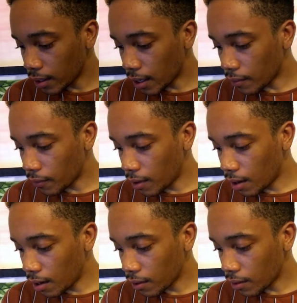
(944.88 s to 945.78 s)
And
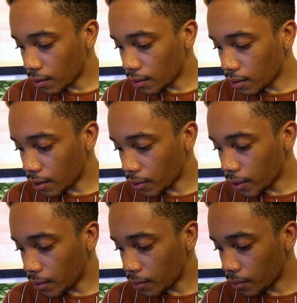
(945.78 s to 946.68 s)
far though
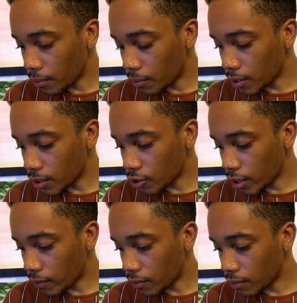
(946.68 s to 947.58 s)
it was to
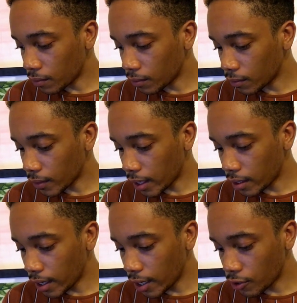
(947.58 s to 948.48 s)
travel,
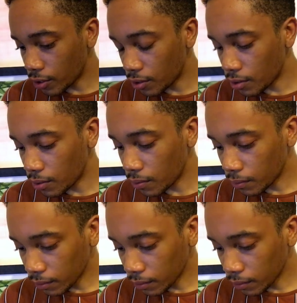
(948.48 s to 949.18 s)
and dangerous too,